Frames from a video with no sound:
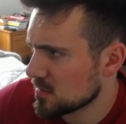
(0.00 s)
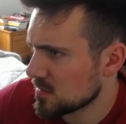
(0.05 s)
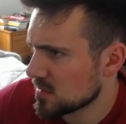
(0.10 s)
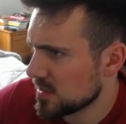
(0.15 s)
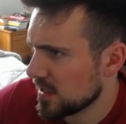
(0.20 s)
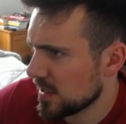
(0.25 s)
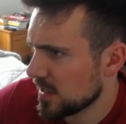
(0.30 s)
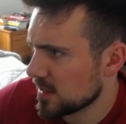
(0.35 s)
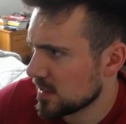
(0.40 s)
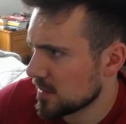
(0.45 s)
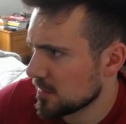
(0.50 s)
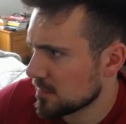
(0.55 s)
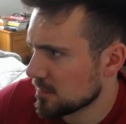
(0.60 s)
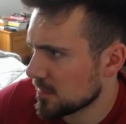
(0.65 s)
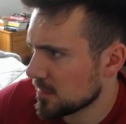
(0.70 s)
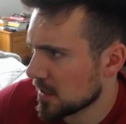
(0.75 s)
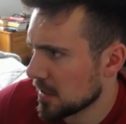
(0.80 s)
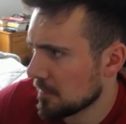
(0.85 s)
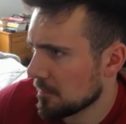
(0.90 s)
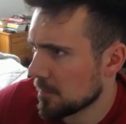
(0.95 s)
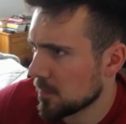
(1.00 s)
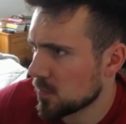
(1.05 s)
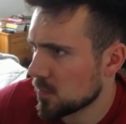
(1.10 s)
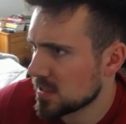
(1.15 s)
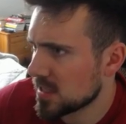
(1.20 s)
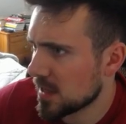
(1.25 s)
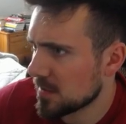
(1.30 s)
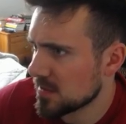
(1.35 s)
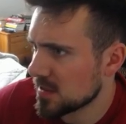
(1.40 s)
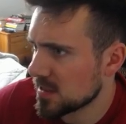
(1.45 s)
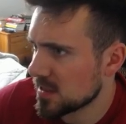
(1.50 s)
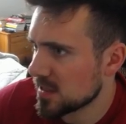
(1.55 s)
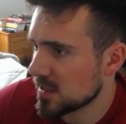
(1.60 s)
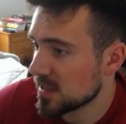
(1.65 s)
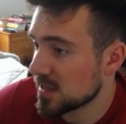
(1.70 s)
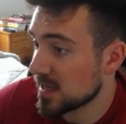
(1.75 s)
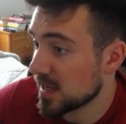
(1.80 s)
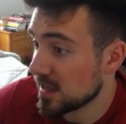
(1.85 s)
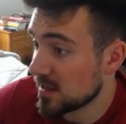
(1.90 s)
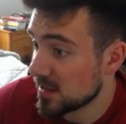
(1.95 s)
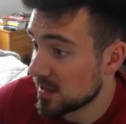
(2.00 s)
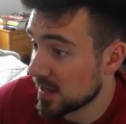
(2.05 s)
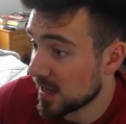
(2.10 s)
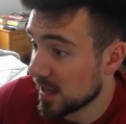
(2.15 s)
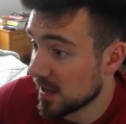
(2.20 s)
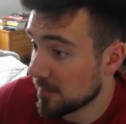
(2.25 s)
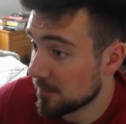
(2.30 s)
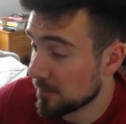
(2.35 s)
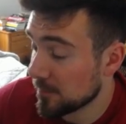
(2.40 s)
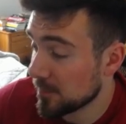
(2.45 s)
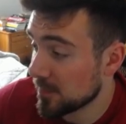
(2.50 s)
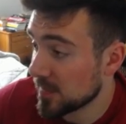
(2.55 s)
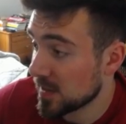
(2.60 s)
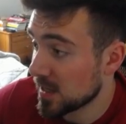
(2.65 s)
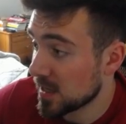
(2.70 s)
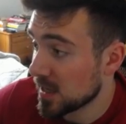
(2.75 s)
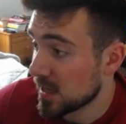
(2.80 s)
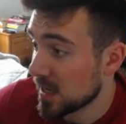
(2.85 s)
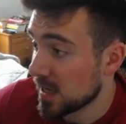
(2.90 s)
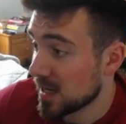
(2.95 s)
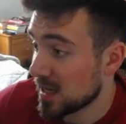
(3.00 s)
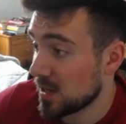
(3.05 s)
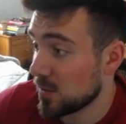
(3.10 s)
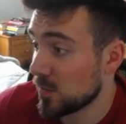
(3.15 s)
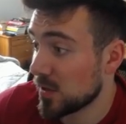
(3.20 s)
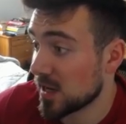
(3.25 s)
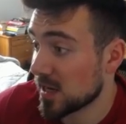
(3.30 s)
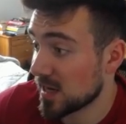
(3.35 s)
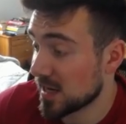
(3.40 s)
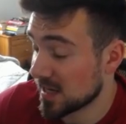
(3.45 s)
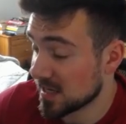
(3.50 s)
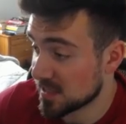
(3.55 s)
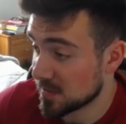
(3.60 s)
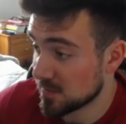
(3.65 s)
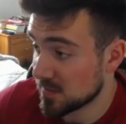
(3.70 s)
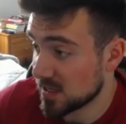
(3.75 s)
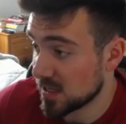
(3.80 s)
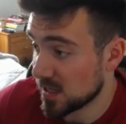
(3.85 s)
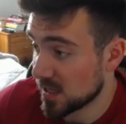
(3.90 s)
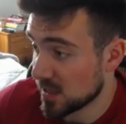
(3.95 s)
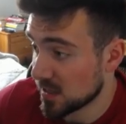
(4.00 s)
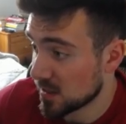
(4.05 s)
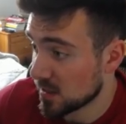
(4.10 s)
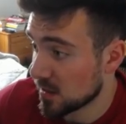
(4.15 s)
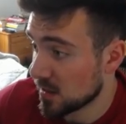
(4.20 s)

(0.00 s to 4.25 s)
Daily. Okay. We tapped into the daily gap and we get an SMT.